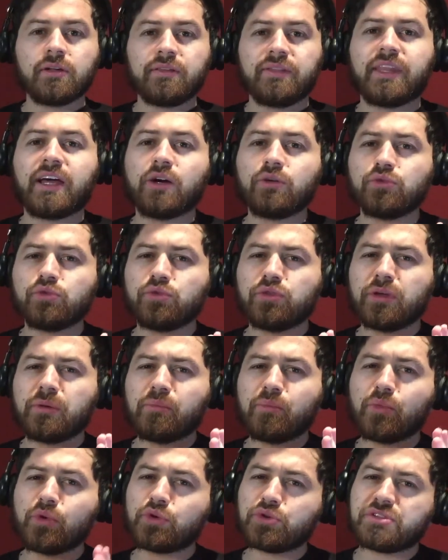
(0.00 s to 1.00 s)
now to the
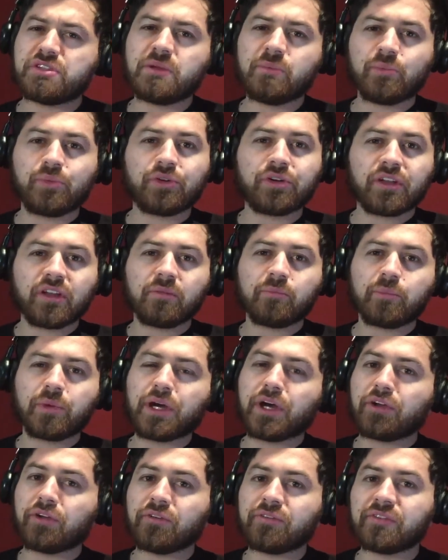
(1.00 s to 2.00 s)
most important
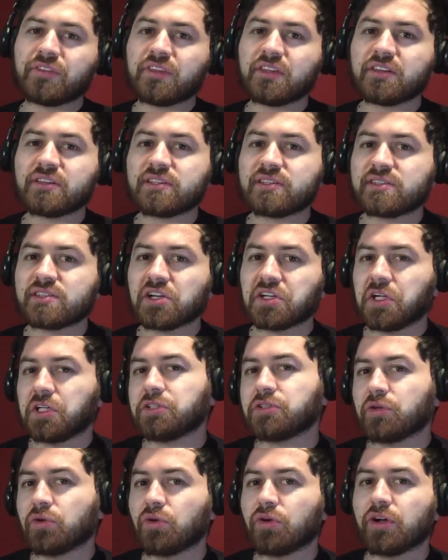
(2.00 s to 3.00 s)
part of this
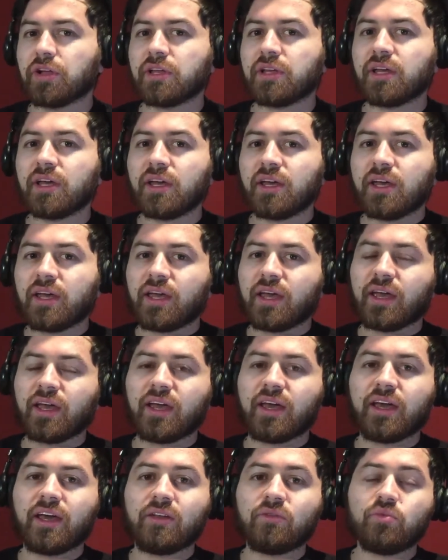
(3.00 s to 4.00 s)
altcoin
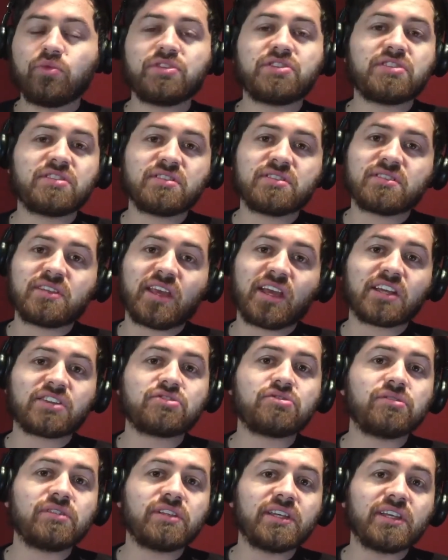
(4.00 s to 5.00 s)
and which is
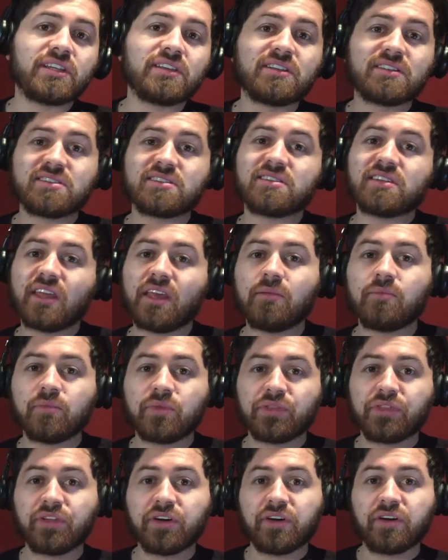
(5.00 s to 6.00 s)
actually in its name,
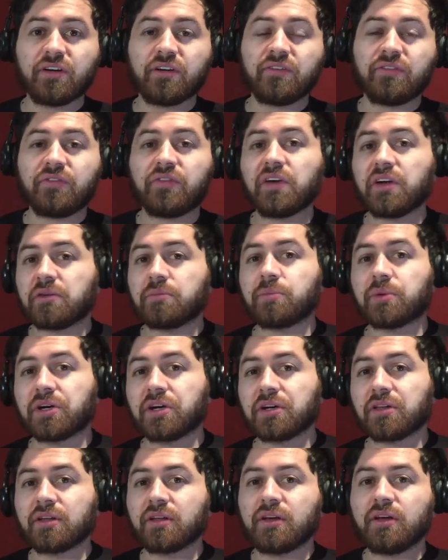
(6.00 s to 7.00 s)
the fair
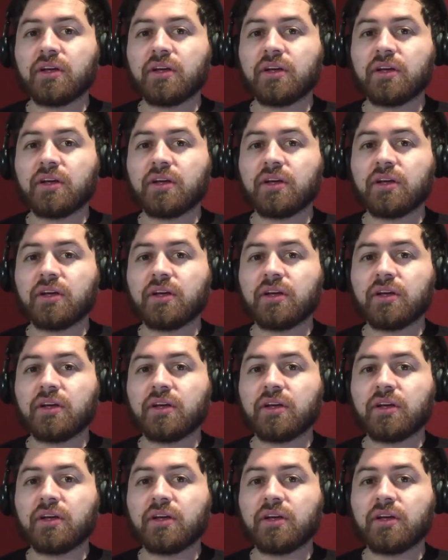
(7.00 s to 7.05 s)
part.